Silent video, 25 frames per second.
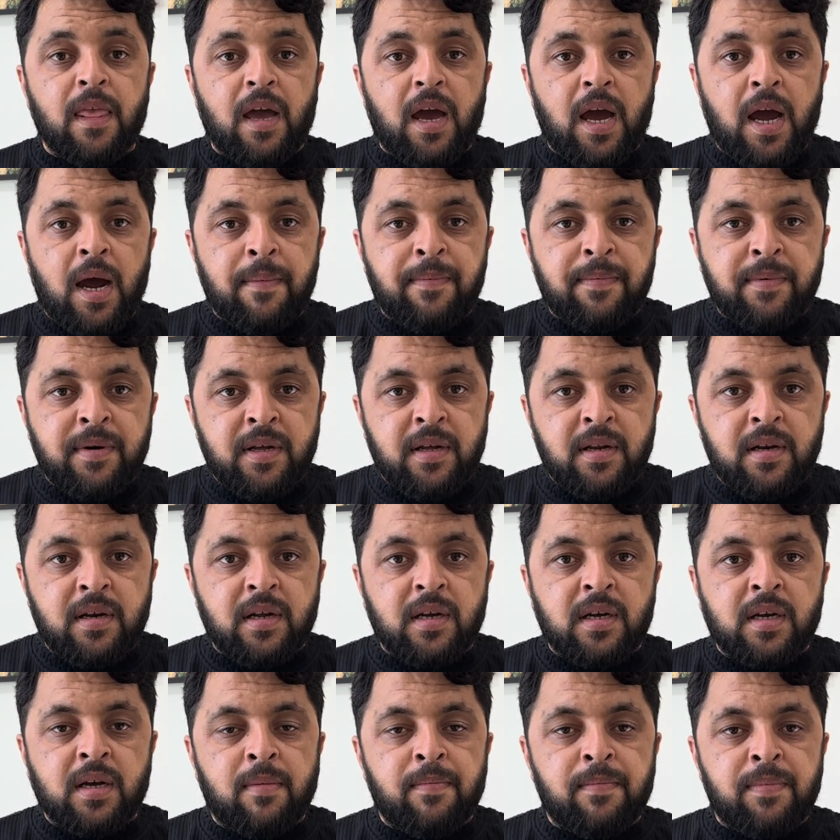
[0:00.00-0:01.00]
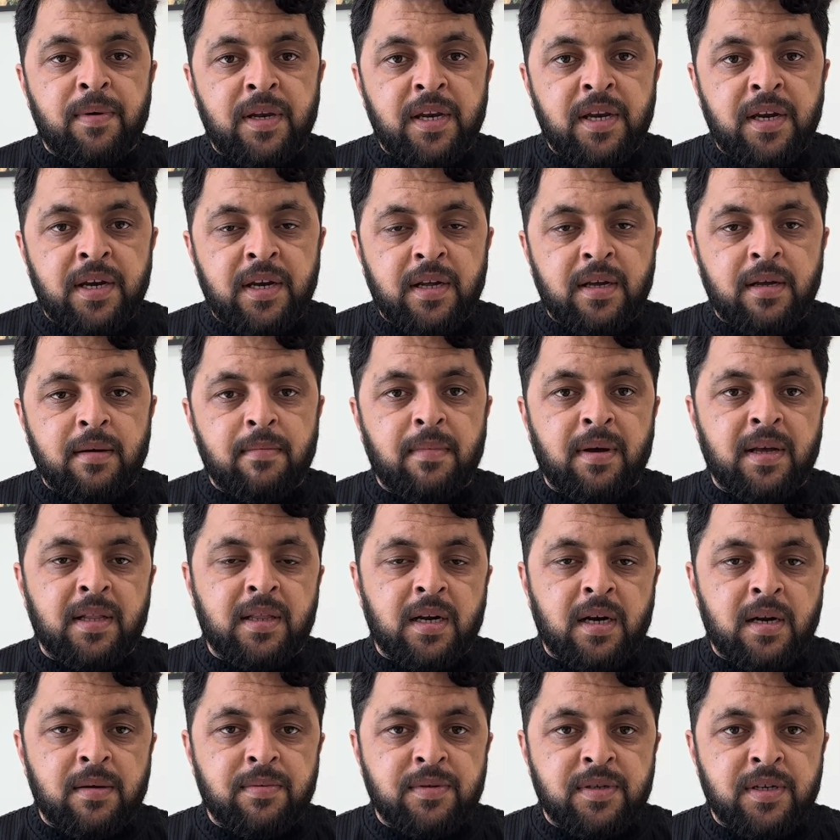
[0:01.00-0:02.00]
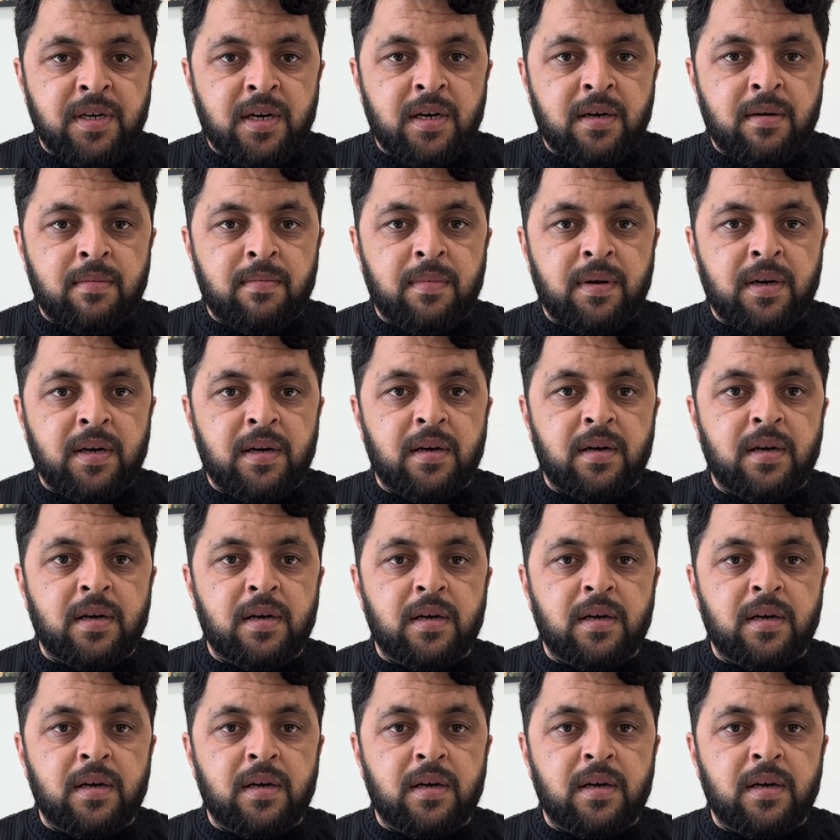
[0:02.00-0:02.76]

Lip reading: After completing method of statement,